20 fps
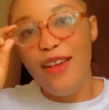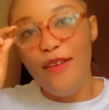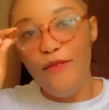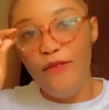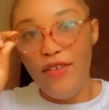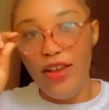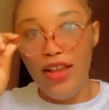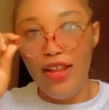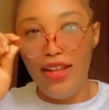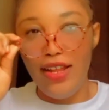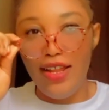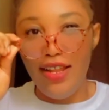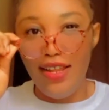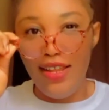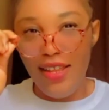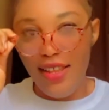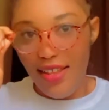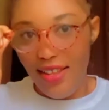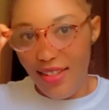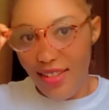
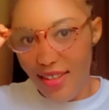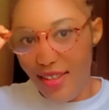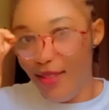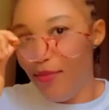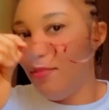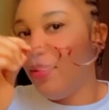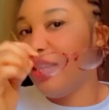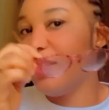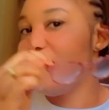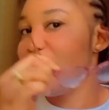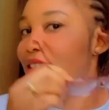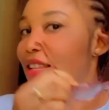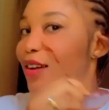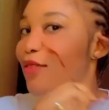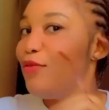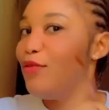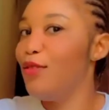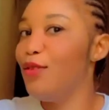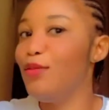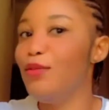Finally did my sit
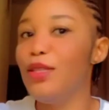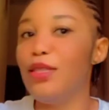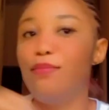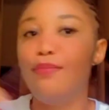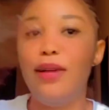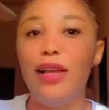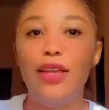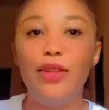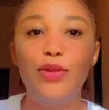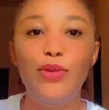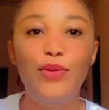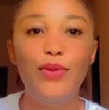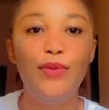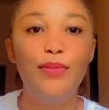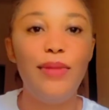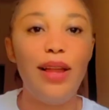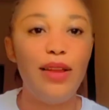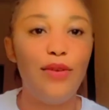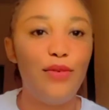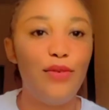down video with my new
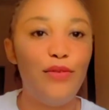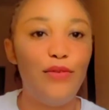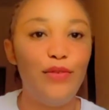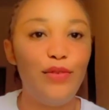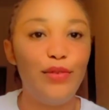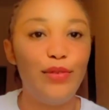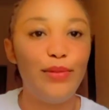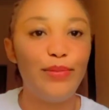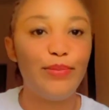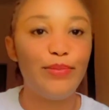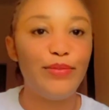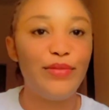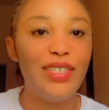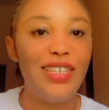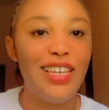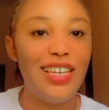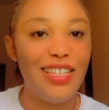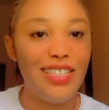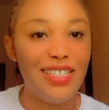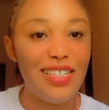microphone.
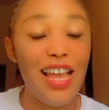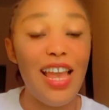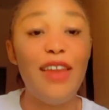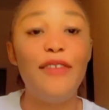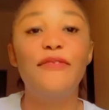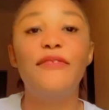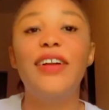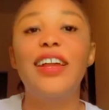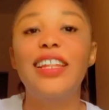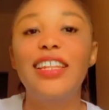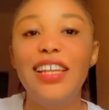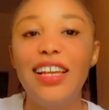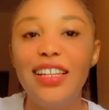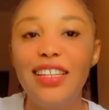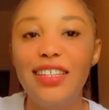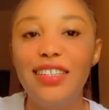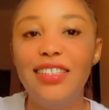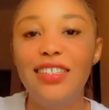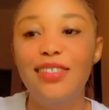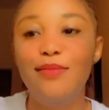Yes, I
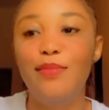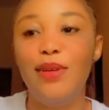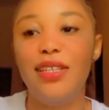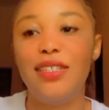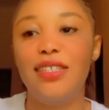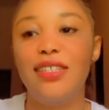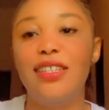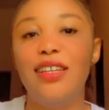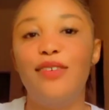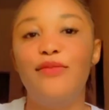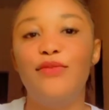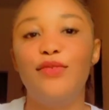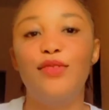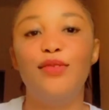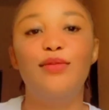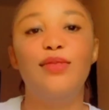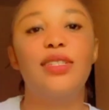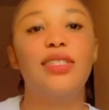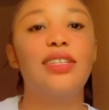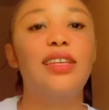finally did my sit down
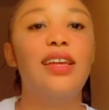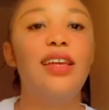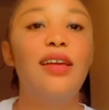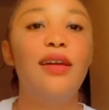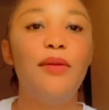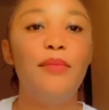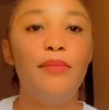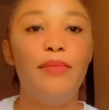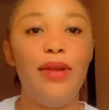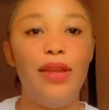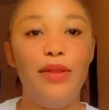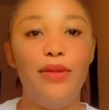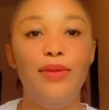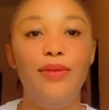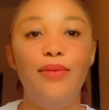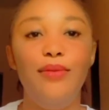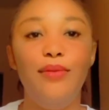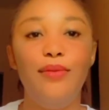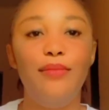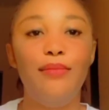video with my
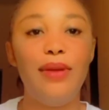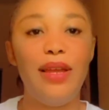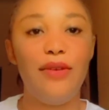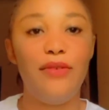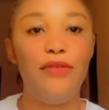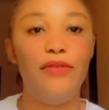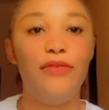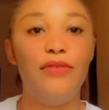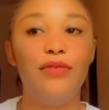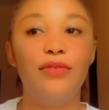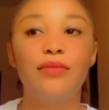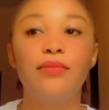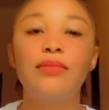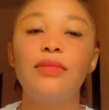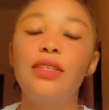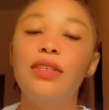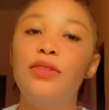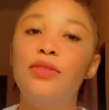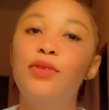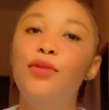new microphone.
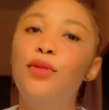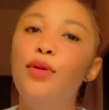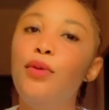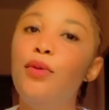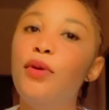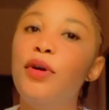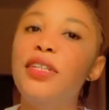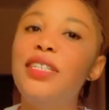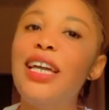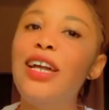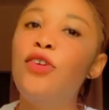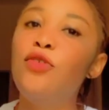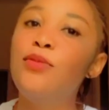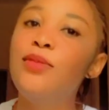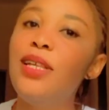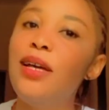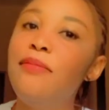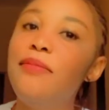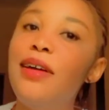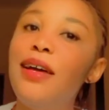Do you know what? I
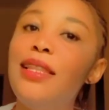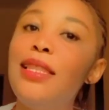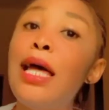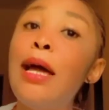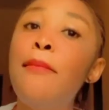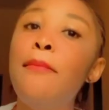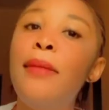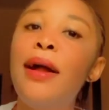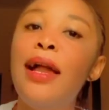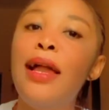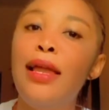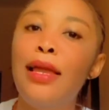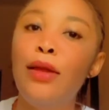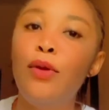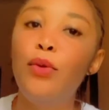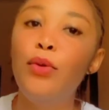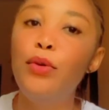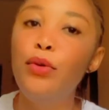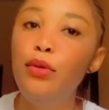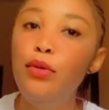observed that my
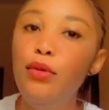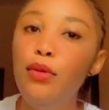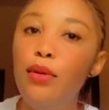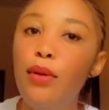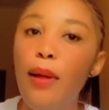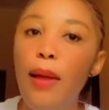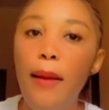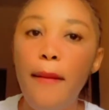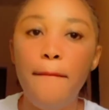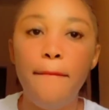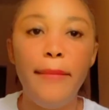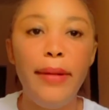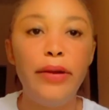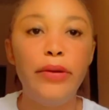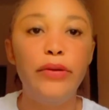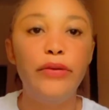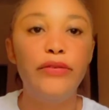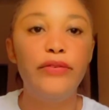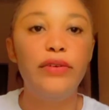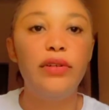old
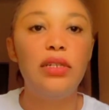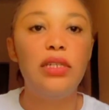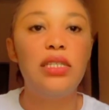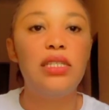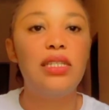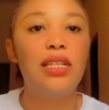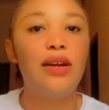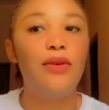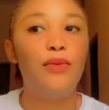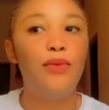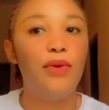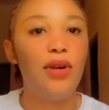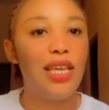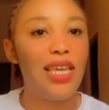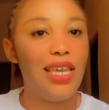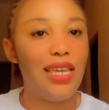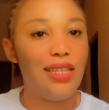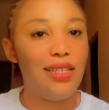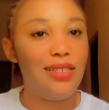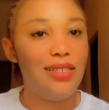microphone is now
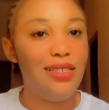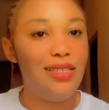working.